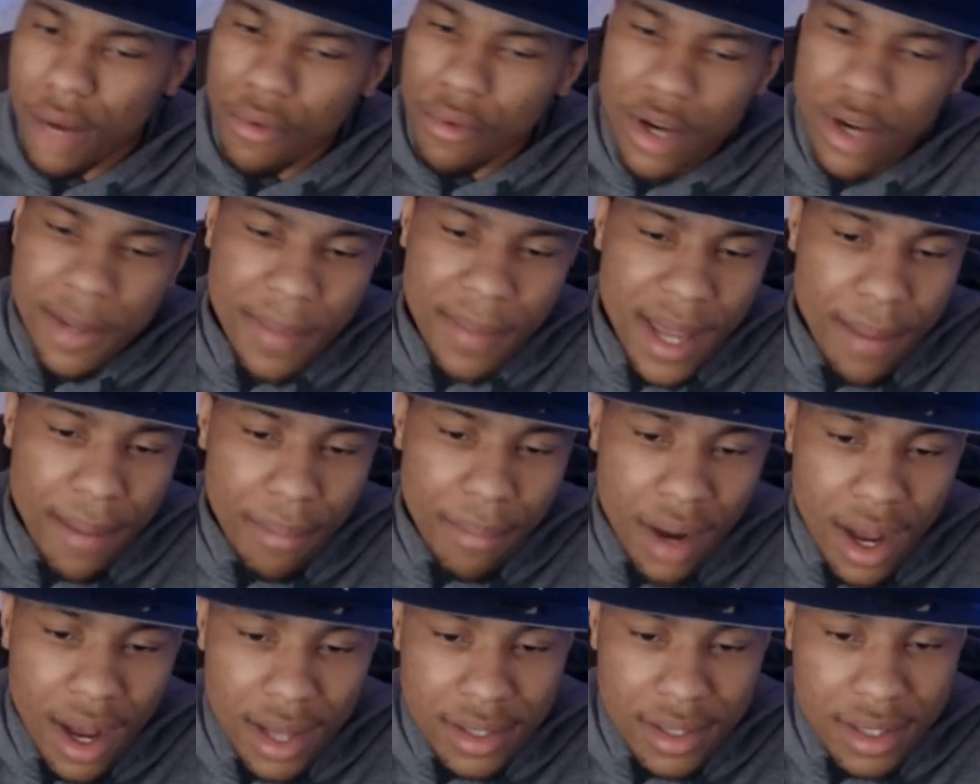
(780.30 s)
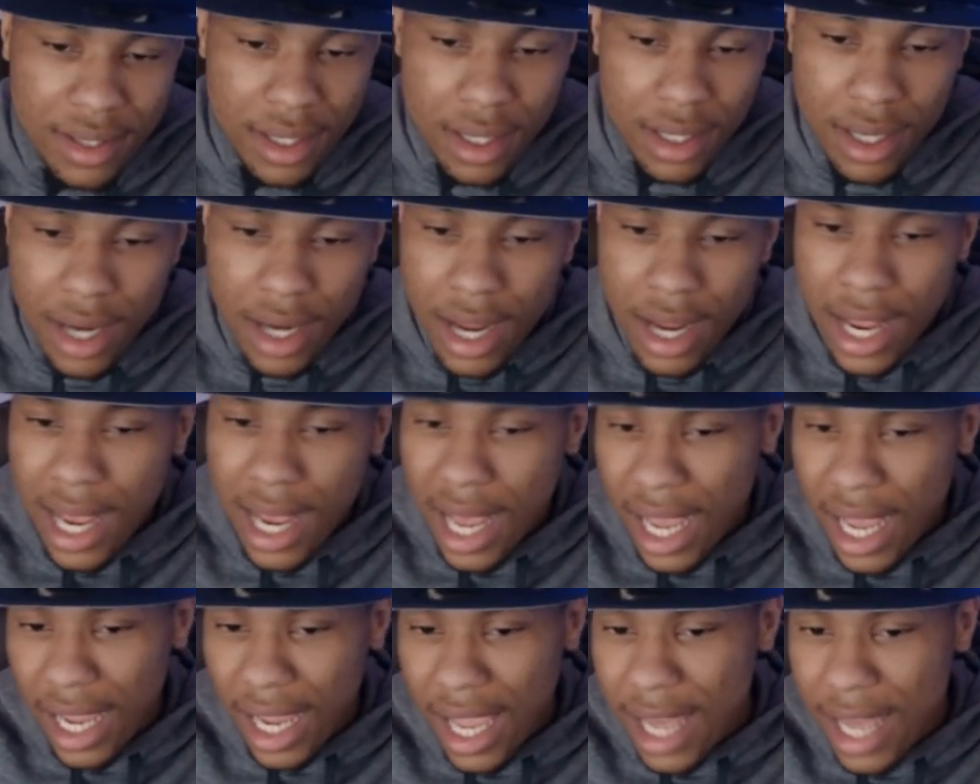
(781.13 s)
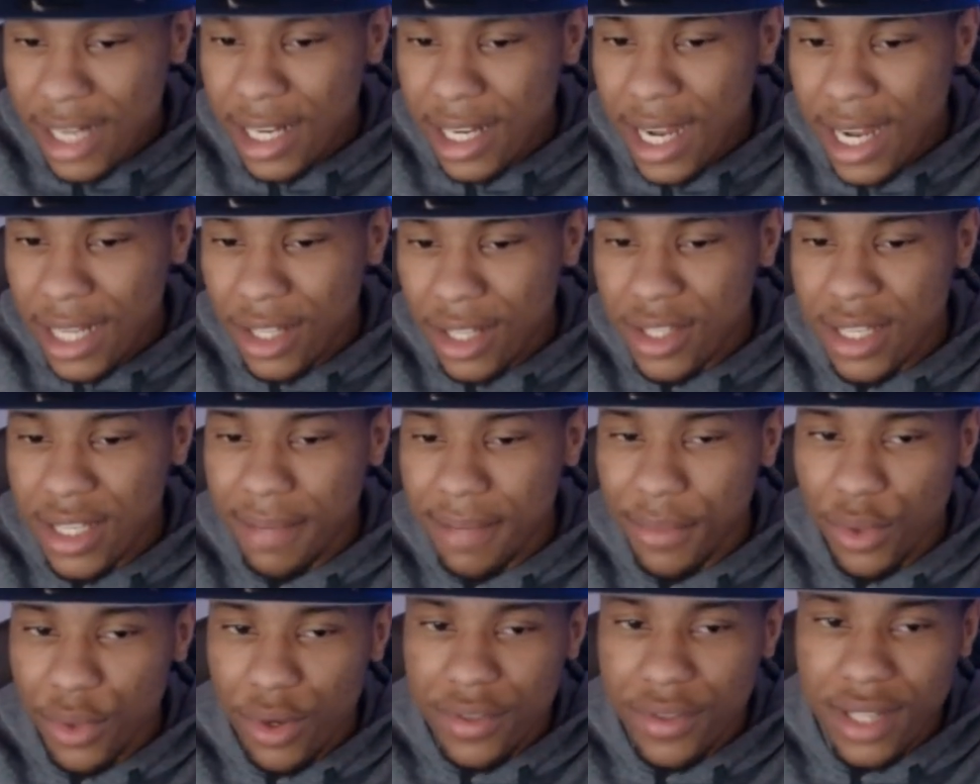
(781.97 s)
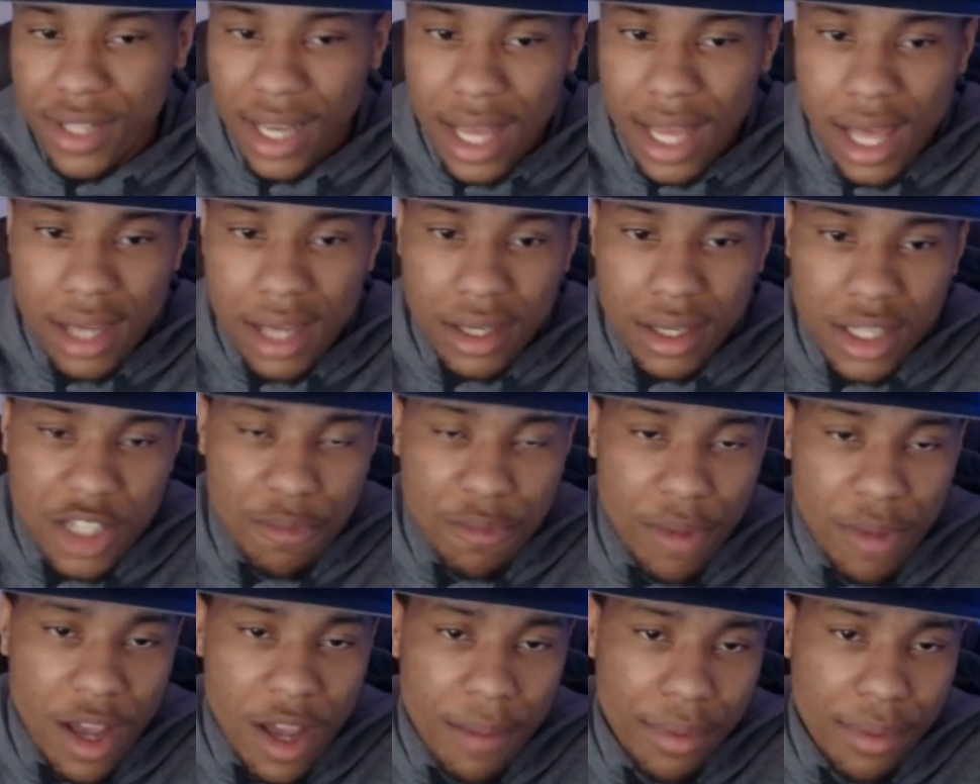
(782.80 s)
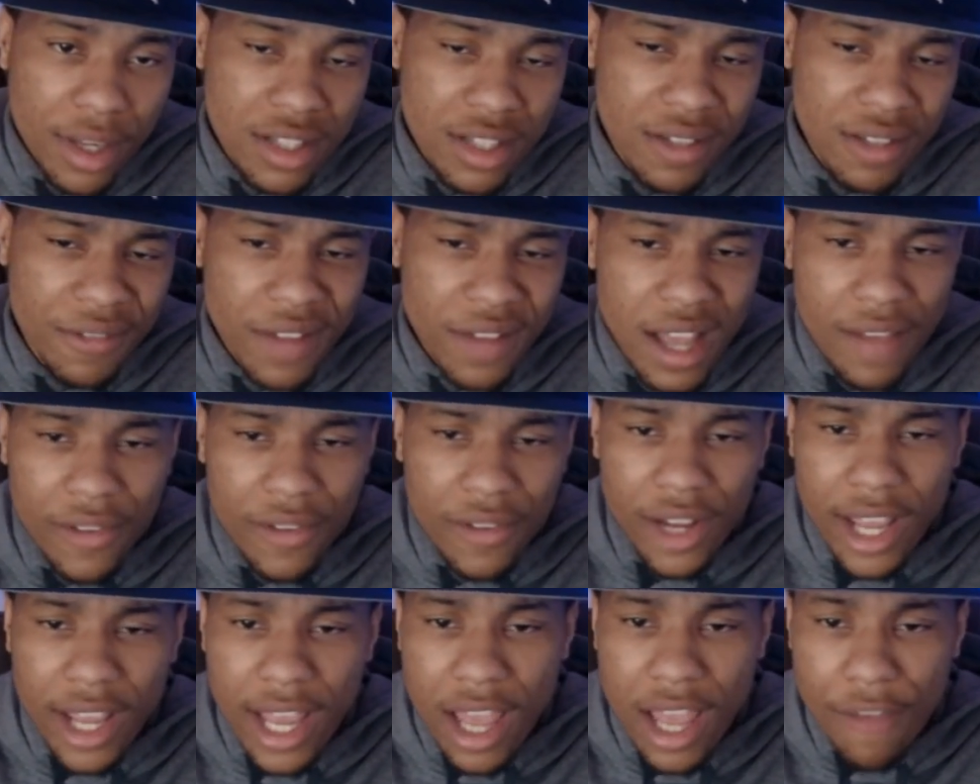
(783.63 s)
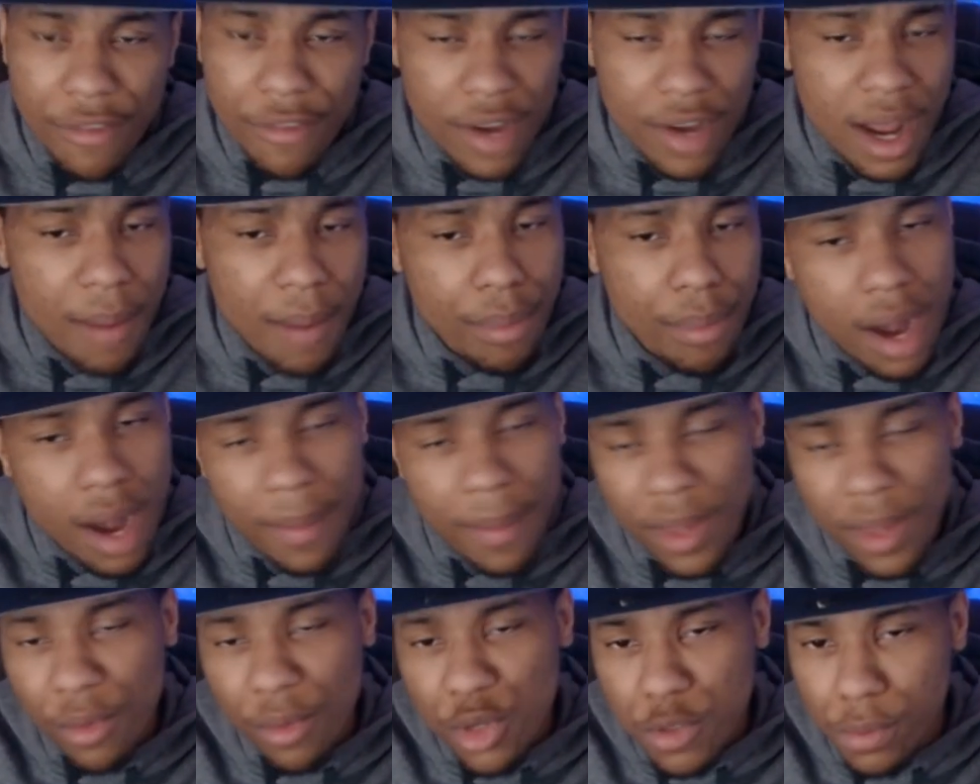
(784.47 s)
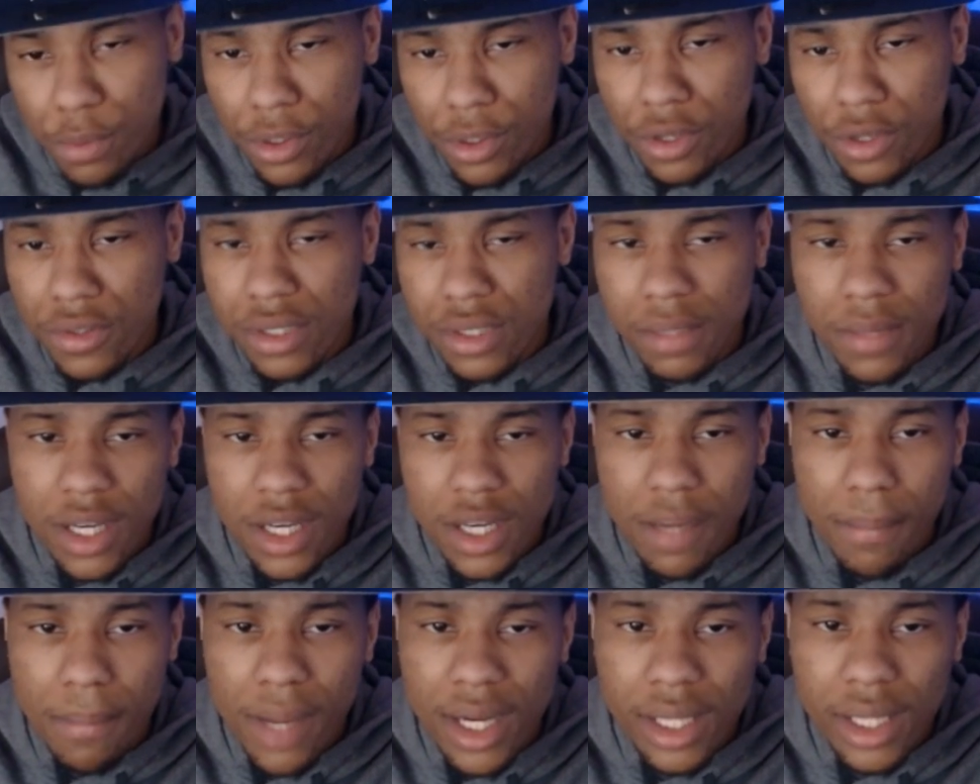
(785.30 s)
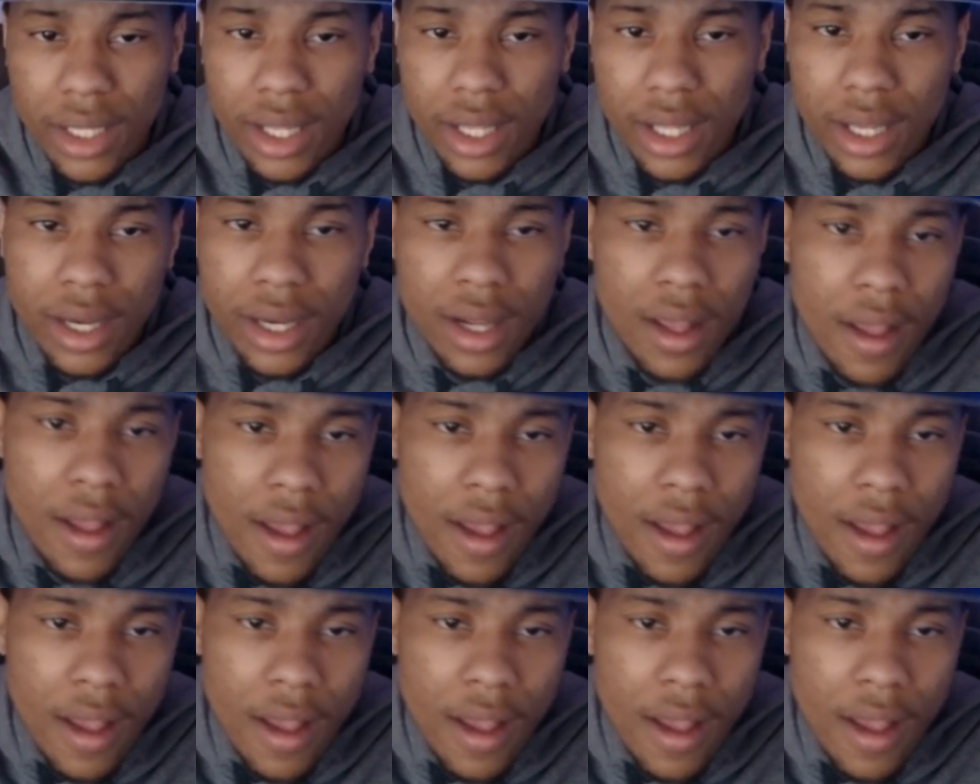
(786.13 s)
want to bet Boston. I kind of like the Timberwolves a lot in this spot, plus the five and a half, and I probably will sprinkle some on the money line.